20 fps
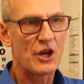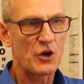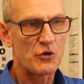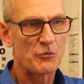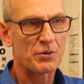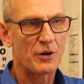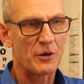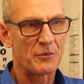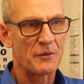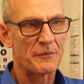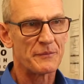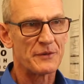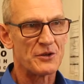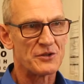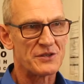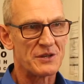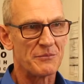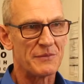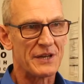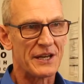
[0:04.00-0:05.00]
no problem
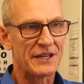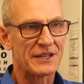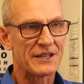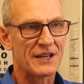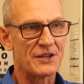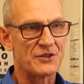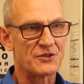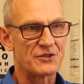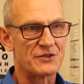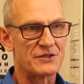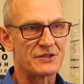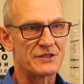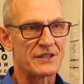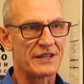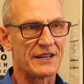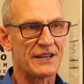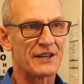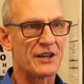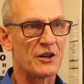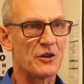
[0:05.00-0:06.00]
using medications
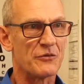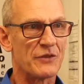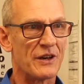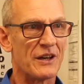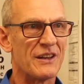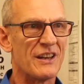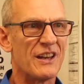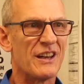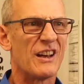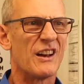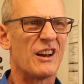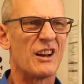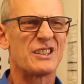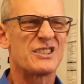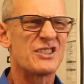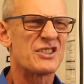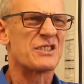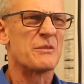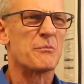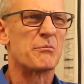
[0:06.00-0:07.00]
to get over
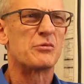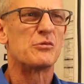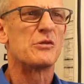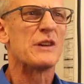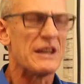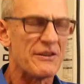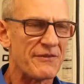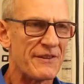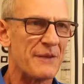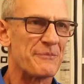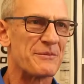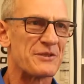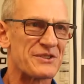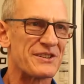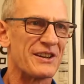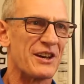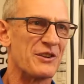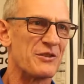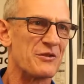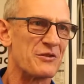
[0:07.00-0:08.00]
just a brief
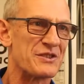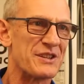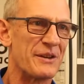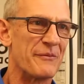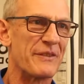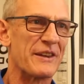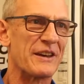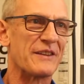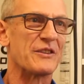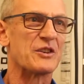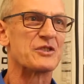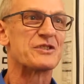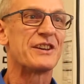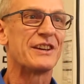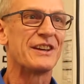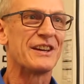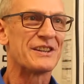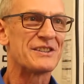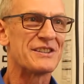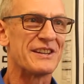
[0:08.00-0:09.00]
episode of something that's
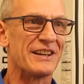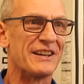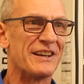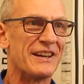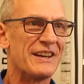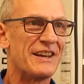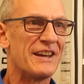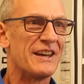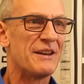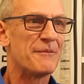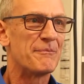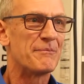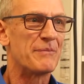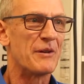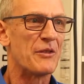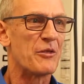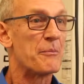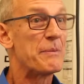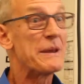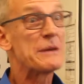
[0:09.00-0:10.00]
hurting.
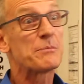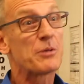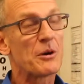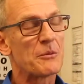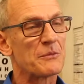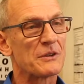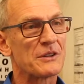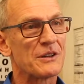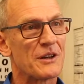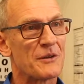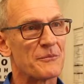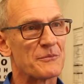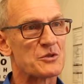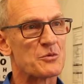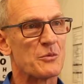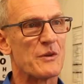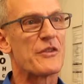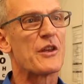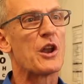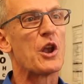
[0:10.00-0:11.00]
But the big problem
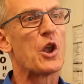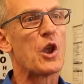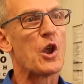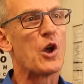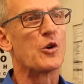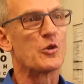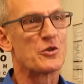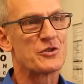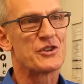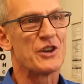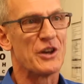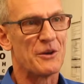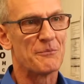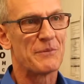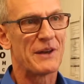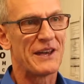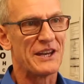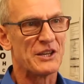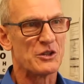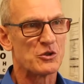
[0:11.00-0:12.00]
comes with
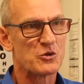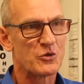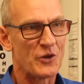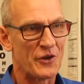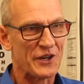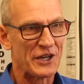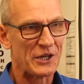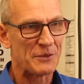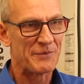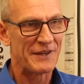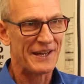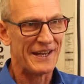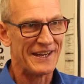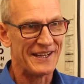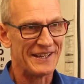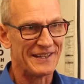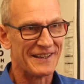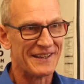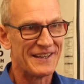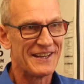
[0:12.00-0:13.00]
long-term pain, chronic
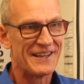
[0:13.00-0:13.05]
pain.